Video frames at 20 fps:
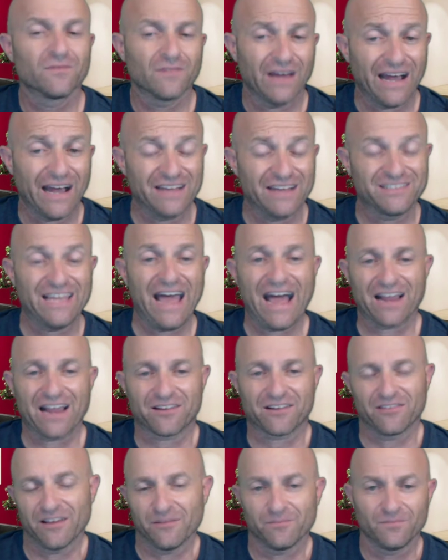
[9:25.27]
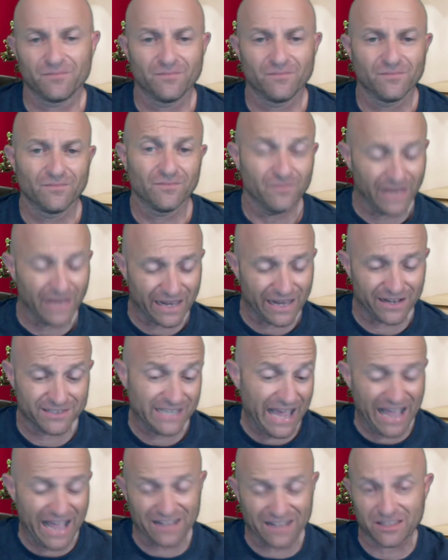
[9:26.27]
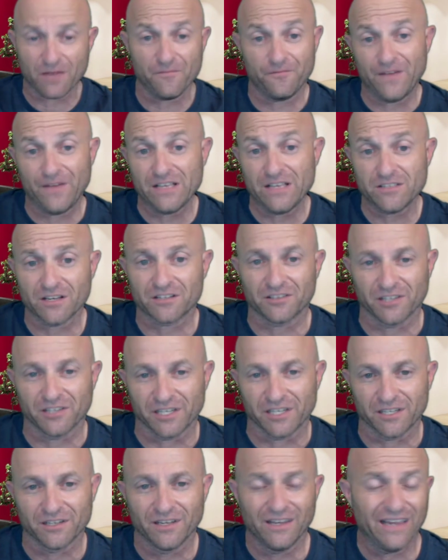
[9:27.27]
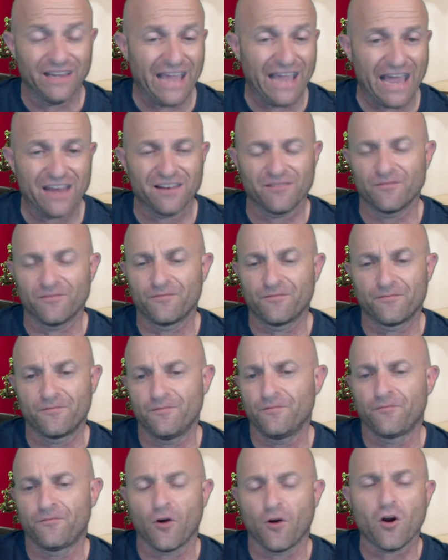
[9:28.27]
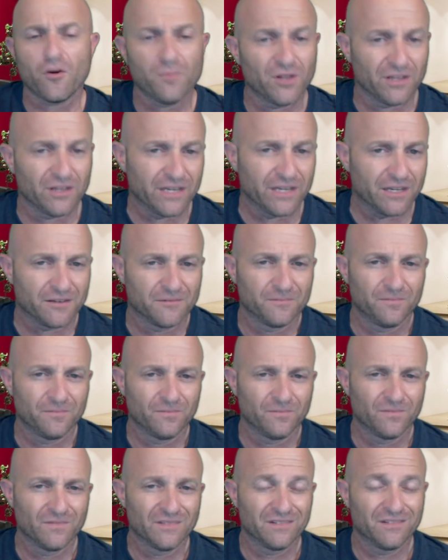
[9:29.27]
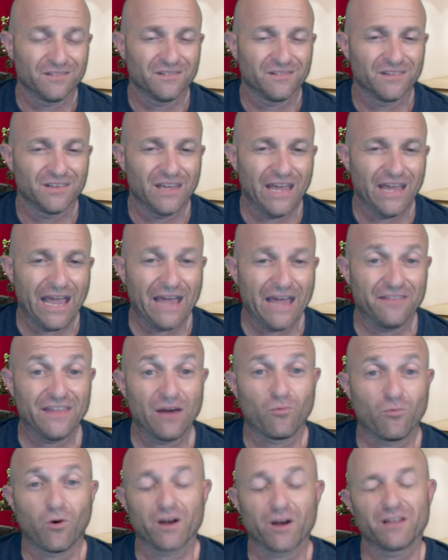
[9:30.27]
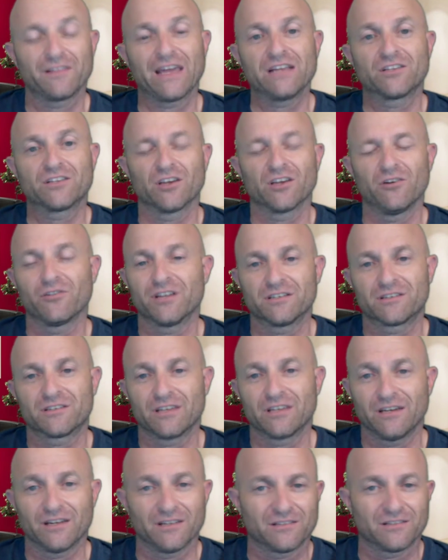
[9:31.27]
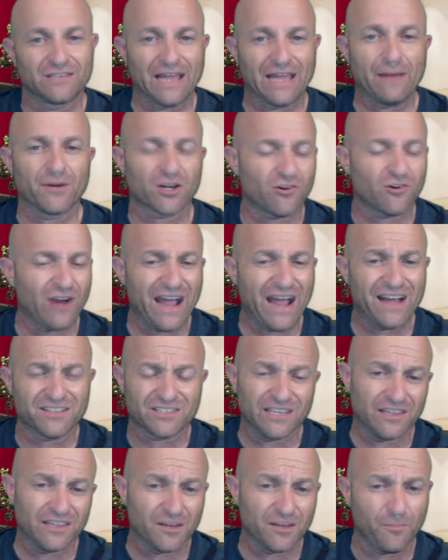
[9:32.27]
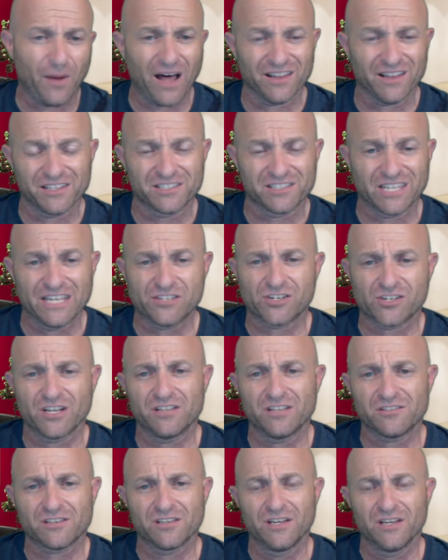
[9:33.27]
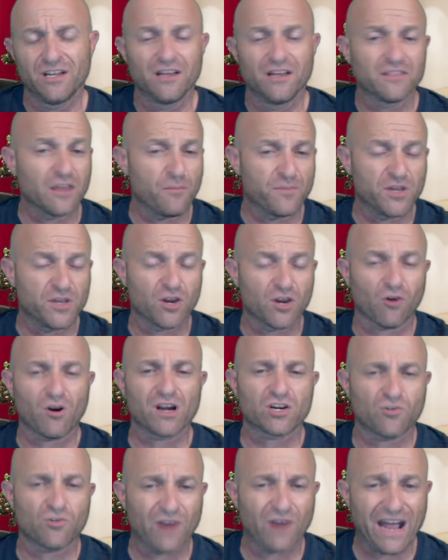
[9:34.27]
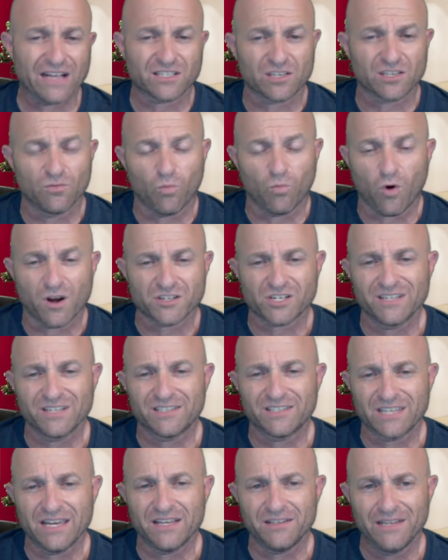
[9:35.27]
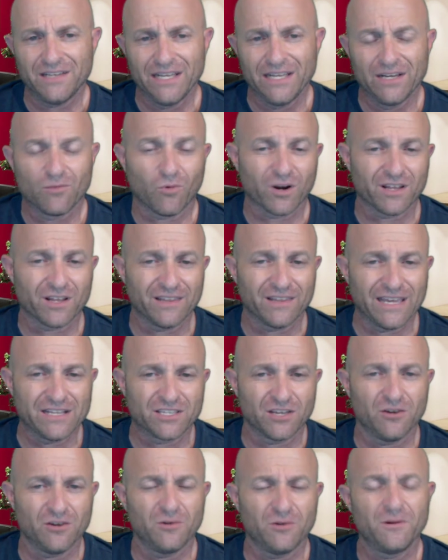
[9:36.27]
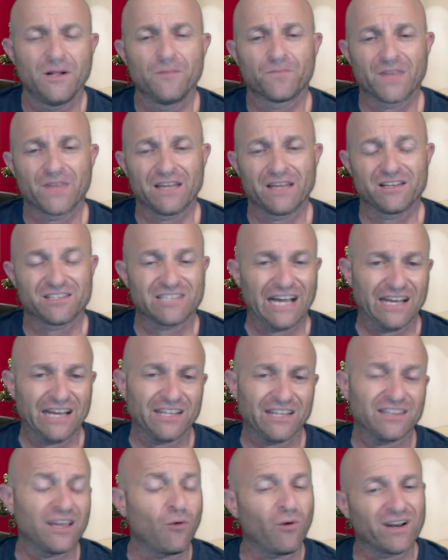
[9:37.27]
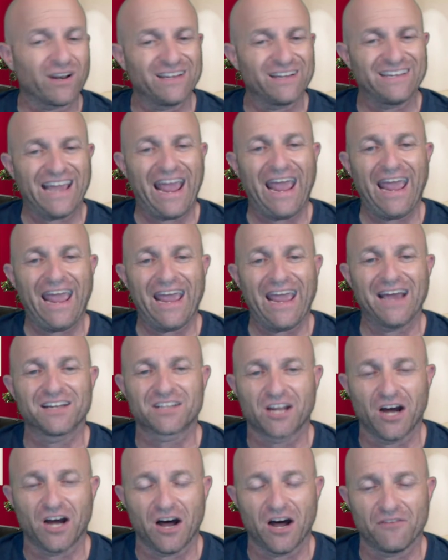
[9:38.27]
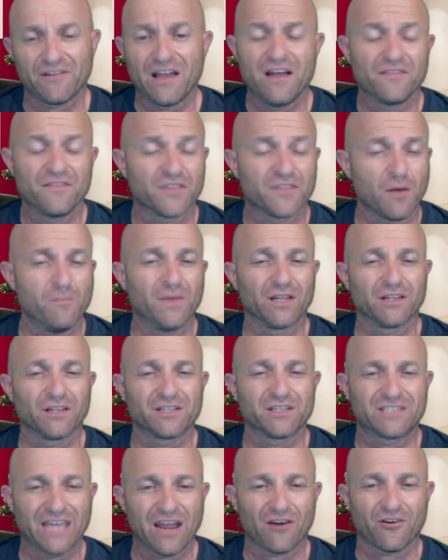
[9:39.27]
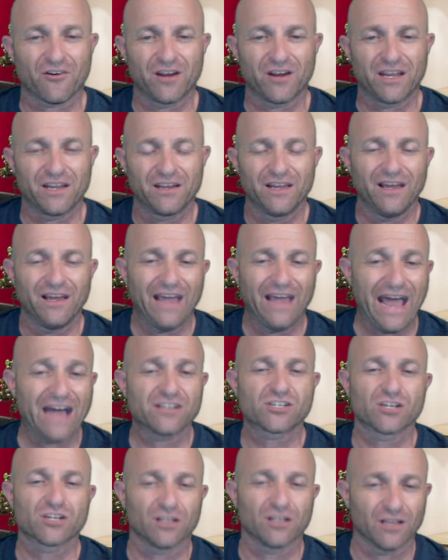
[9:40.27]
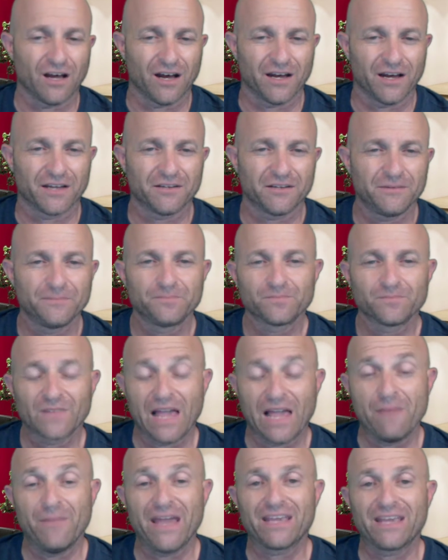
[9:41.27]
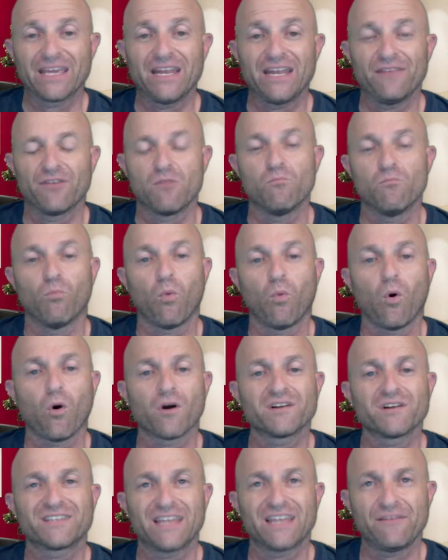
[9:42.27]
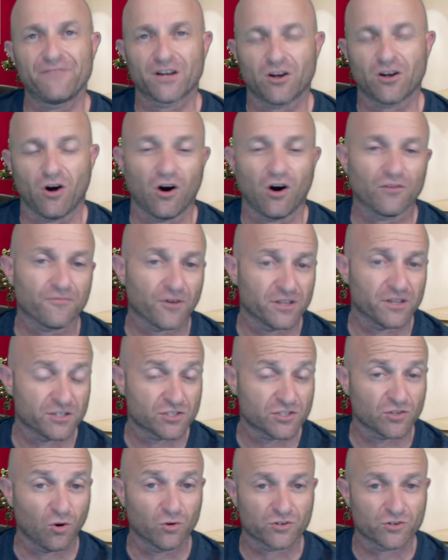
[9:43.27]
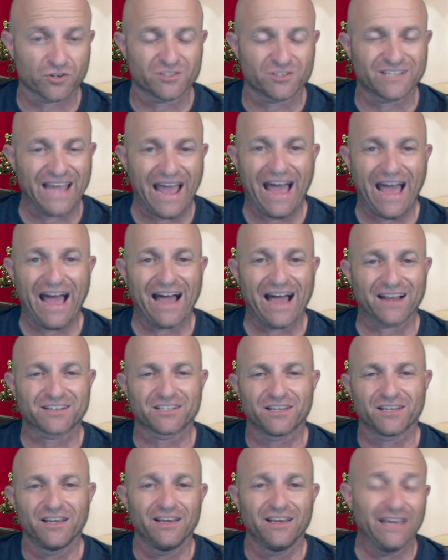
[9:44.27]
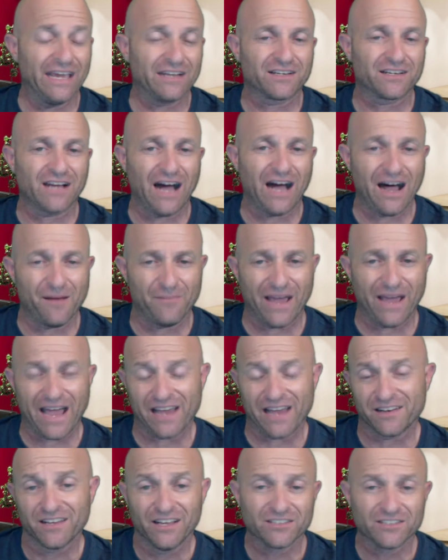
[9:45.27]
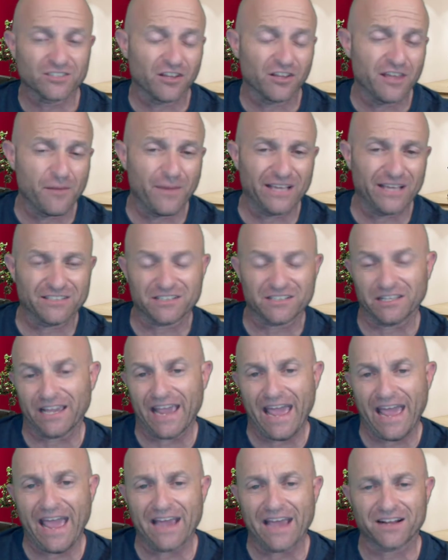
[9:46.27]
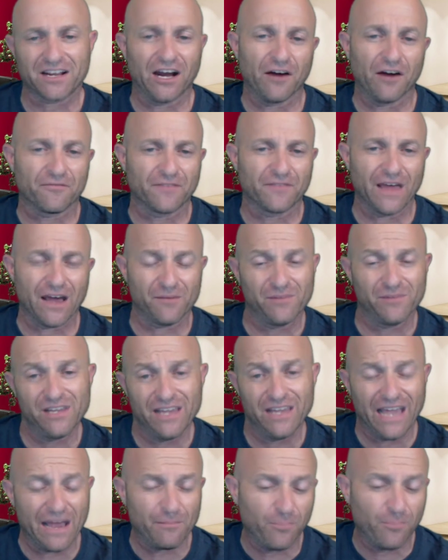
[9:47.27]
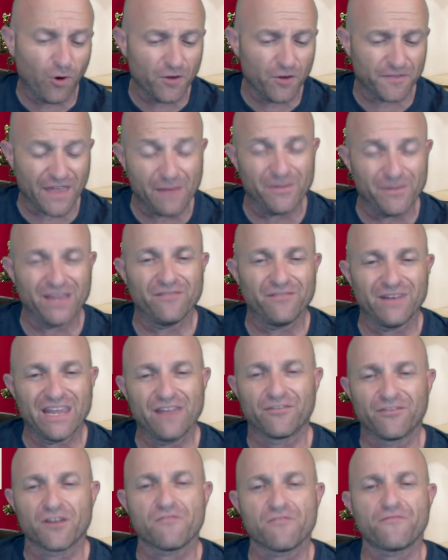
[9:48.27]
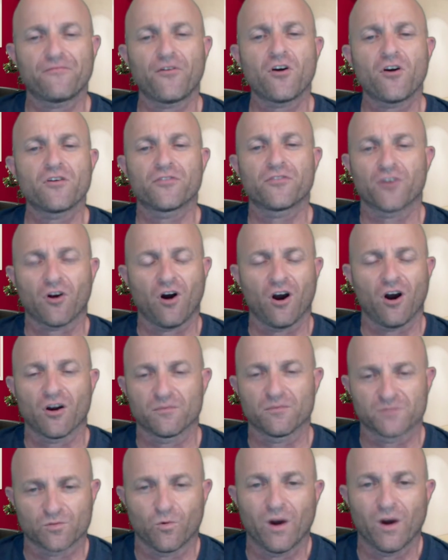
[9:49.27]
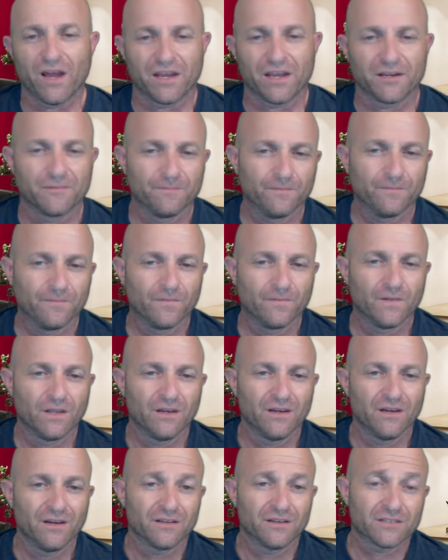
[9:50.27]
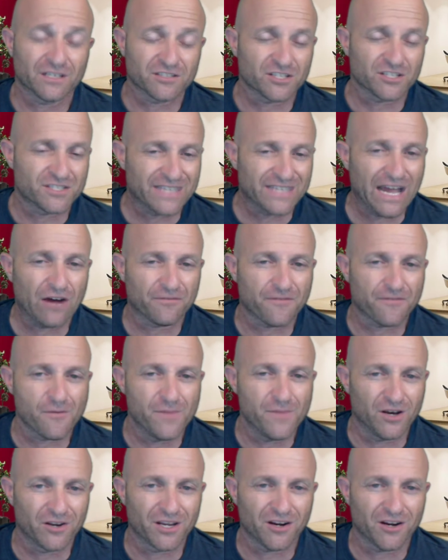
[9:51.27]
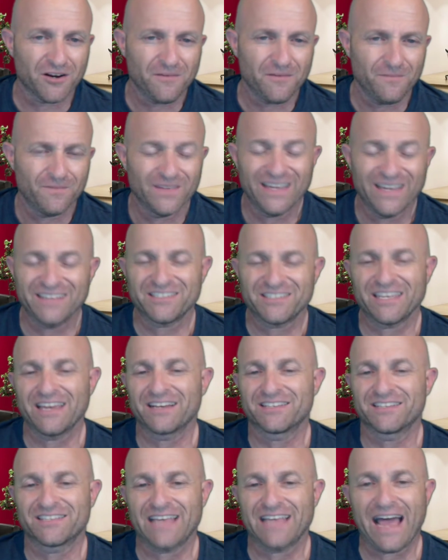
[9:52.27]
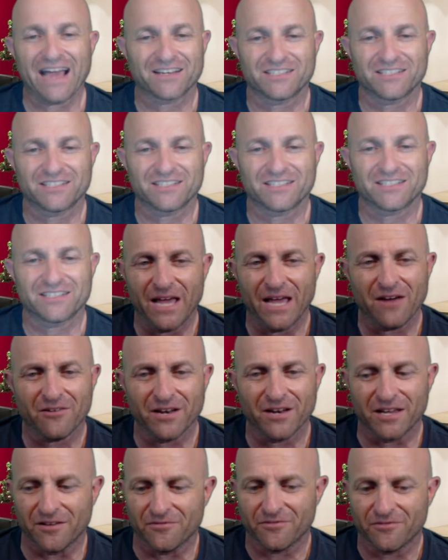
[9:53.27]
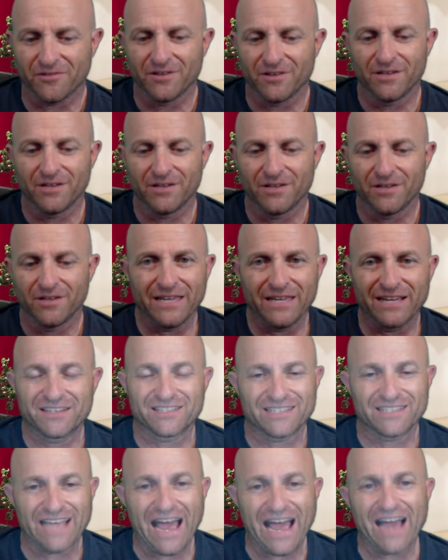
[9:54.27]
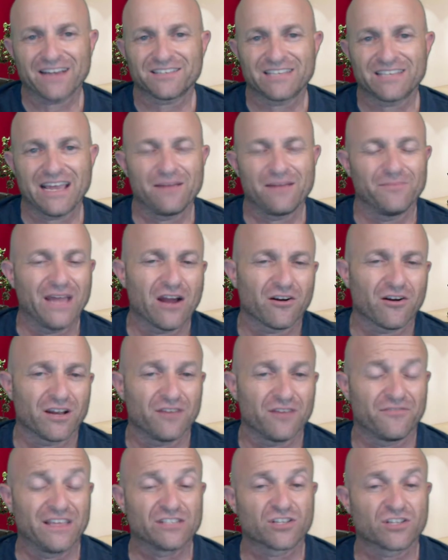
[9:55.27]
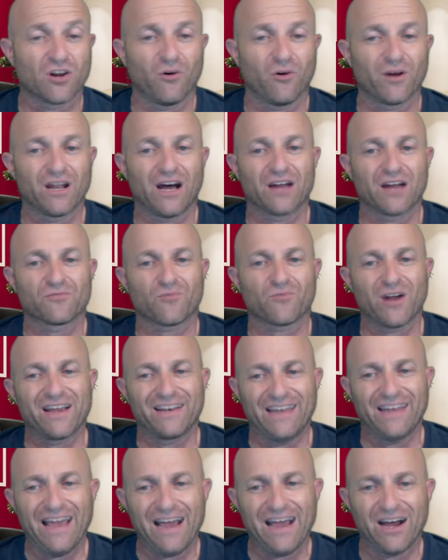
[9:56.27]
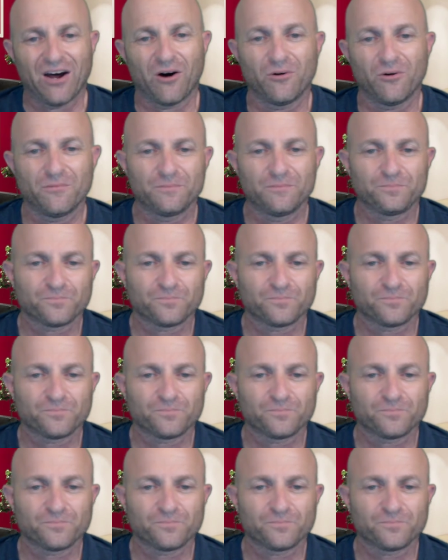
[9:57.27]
attack them, and attack them physically and verbally. And then what did they do? The Democrats and the politicians, the bureaucrats in Washington, what did they do? They decided they wanted to handcuff the military echelon and make it even more difficult for the soldiers to act in combat. So they basically handcuffed them and put them in even further harm's way. Does it sound familiar? It's the exact same narrative. The exact same narrative that's going on right now